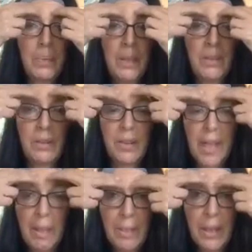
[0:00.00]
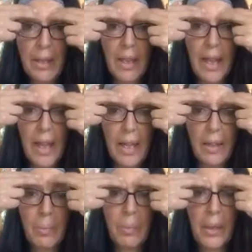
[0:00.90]
because you're tapping on
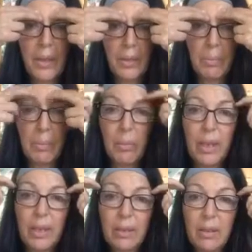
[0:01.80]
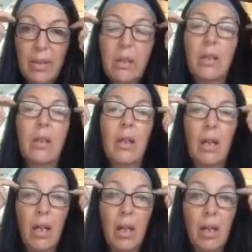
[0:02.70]
acupressure points
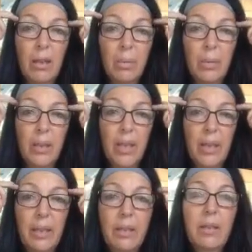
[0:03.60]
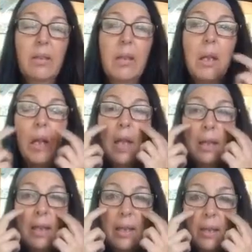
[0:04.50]
on the meridians,
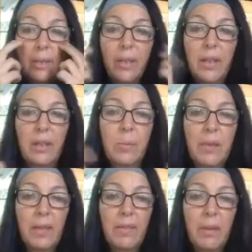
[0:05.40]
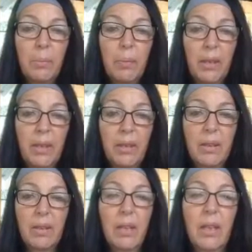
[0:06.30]
and each of these specific points